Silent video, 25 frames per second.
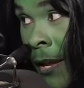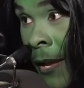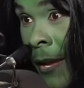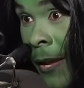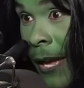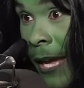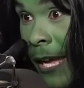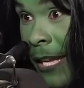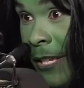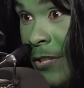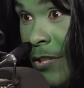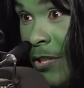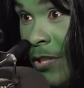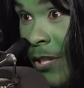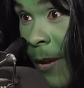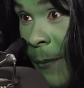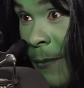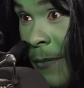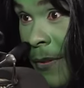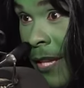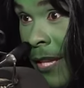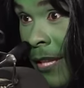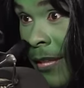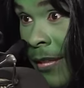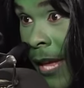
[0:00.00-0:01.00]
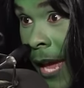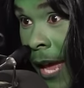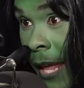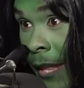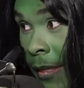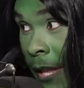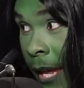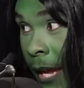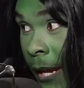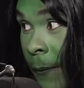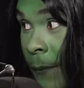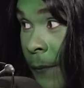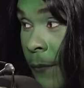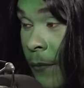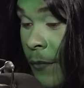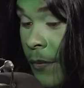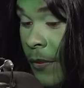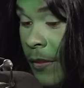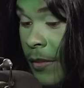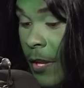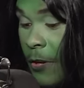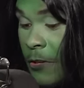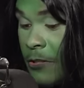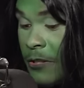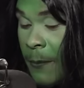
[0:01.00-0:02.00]
It's something that like
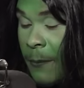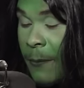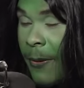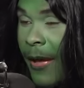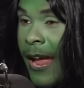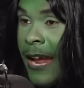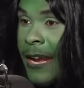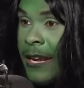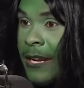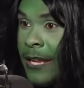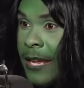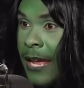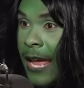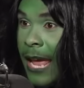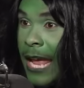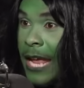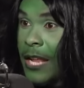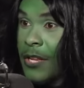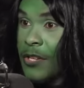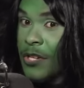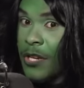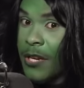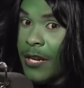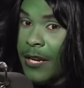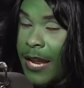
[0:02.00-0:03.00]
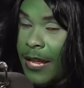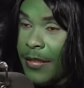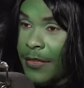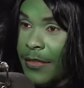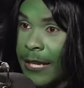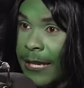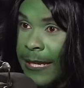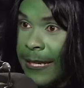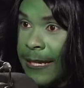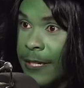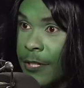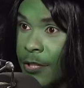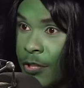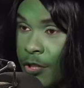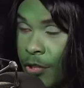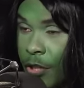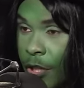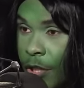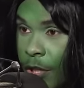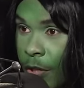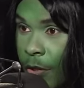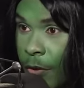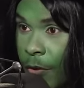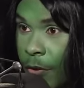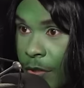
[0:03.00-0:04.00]
there's a binding agent, and I think it is
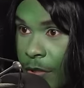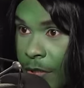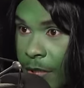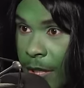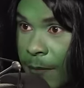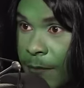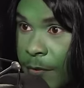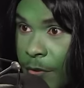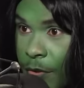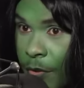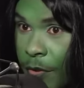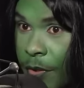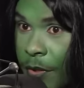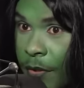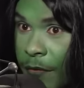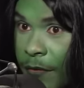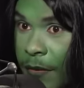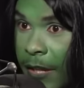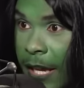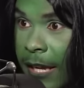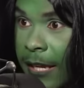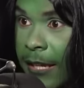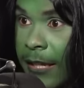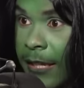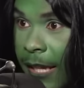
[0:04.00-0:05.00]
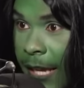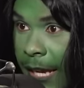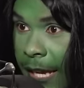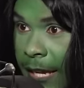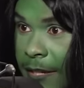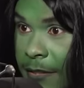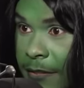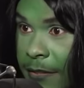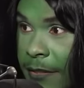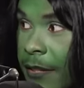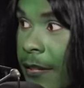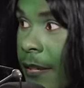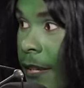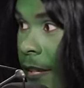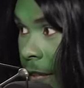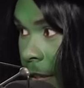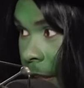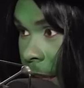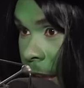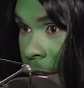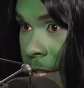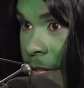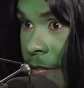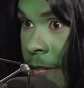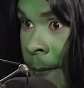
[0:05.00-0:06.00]
sugar or some sort of like glaze. He
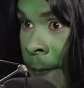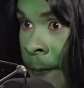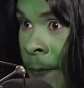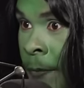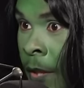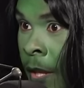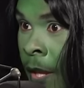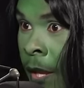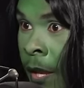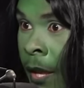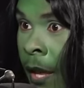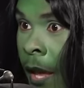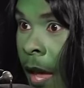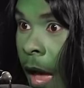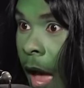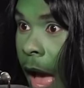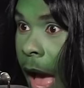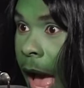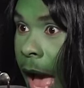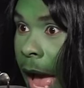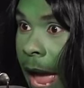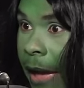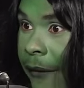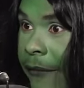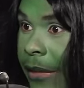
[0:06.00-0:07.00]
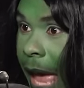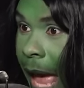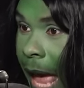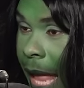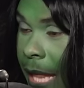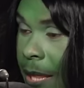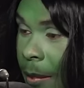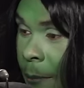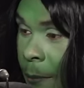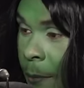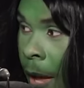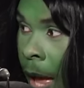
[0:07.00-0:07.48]
glazes him. I have had Thank the you.